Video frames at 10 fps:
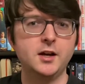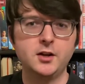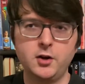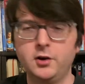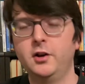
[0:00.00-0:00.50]

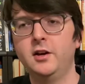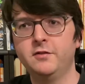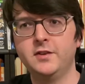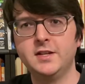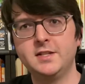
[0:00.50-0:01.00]

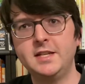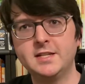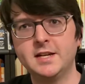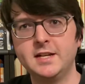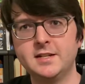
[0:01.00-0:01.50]
Karloff is the
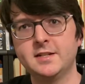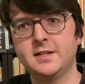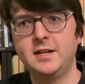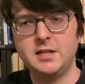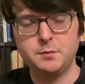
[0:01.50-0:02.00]
scientist,
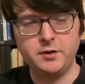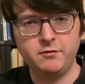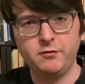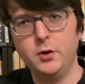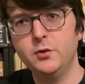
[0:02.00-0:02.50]
and he's been
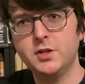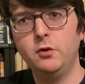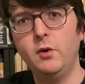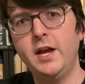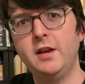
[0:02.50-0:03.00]
frozen
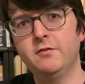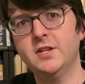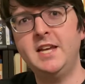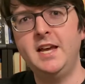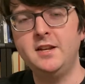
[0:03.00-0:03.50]
away for
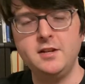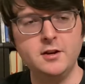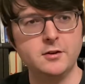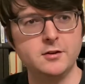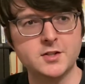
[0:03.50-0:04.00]
10
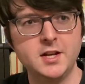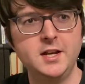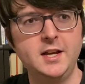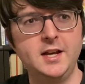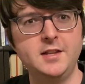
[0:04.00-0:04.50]
years.
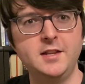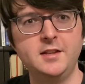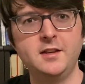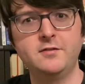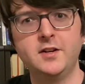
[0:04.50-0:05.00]
And then
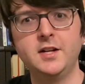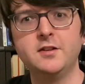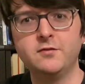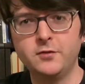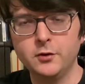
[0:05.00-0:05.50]
they find
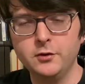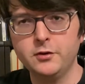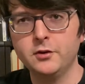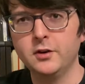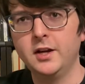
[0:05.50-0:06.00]

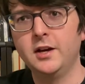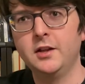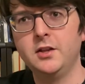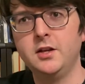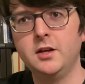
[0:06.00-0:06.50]
further
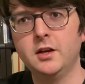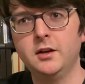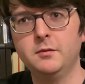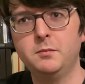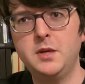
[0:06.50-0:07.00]
the
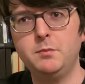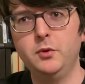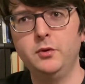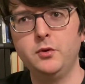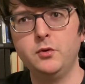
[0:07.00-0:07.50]

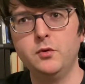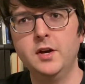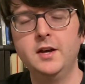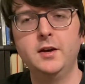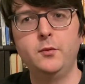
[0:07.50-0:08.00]
people who
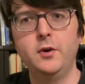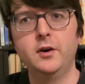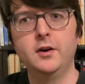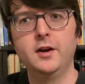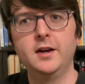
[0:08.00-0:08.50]

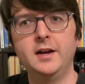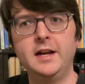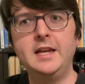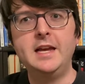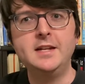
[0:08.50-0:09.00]
were
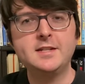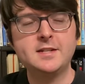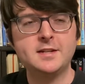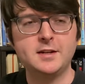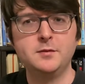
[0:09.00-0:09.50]

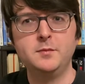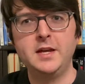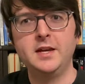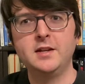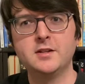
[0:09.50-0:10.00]
against him
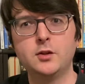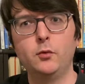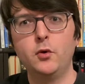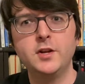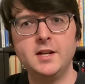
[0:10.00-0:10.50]
and
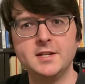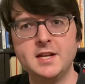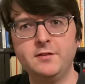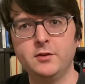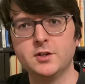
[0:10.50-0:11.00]
thwarted his
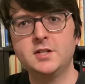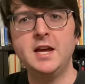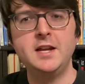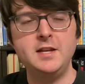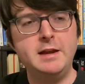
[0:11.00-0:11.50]
efforts
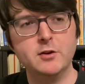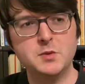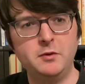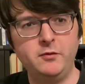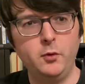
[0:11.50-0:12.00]
10 years
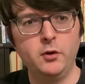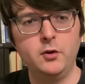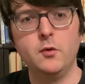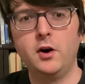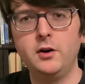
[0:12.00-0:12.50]
before,
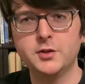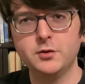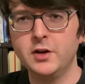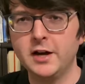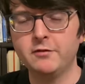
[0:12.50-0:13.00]
who also
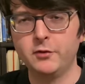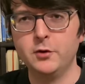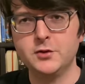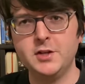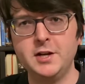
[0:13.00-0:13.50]
got
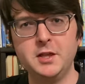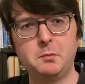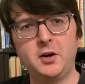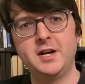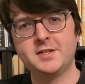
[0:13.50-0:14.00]
frozen in the
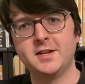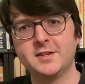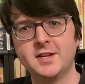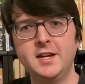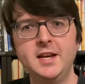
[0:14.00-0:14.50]

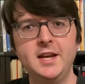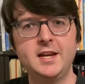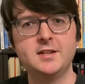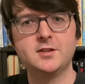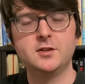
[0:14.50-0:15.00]
process.
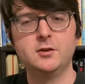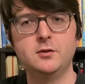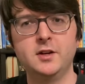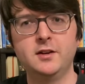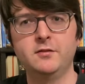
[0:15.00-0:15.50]
And
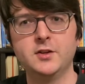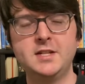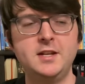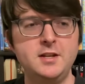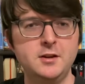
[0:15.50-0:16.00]
so for
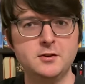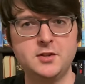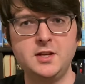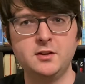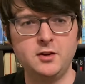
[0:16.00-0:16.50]
10 years,
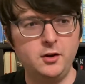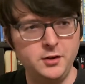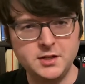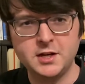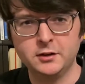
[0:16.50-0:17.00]
all
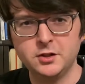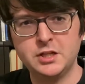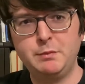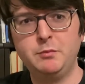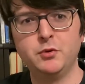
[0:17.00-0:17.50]
these characters
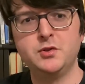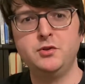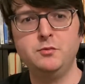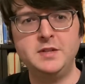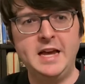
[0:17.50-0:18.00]
have been
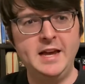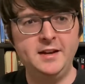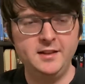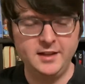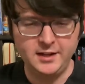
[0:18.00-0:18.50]
presumed dead,
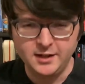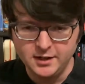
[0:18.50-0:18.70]
and they